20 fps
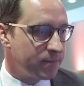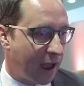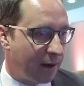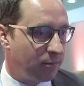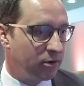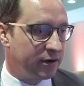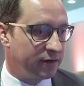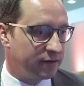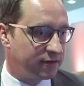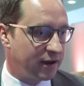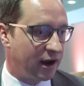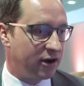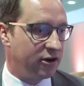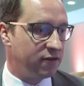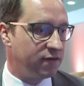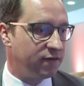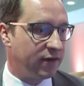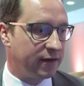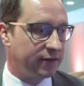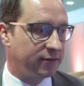Aberdeen
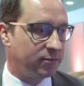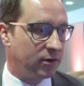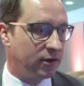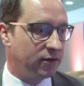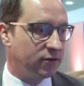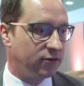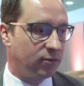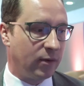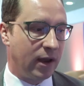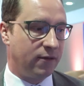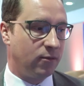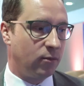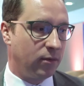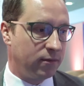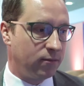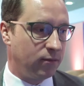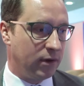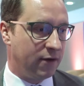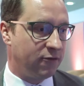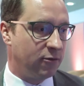Standard Investments, we
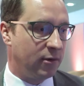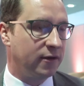have